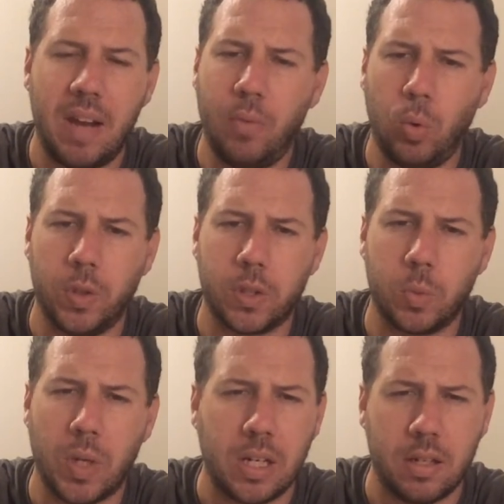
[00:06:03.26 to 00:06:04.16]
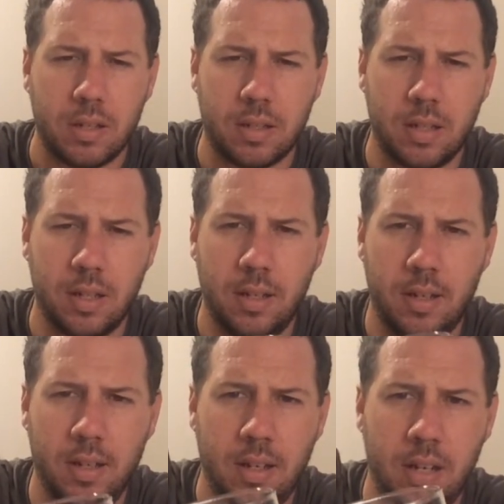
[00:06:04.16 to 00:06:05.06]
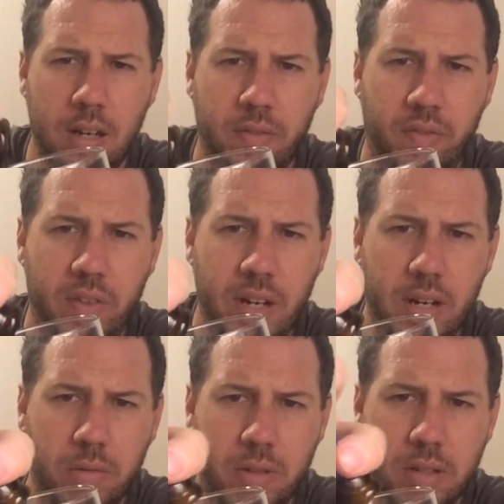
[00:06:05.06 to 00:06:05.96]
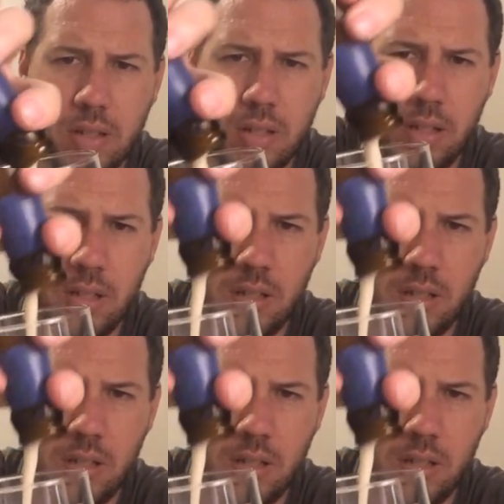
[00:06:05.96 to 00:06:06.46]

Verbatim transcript: But all the sweetness and everything else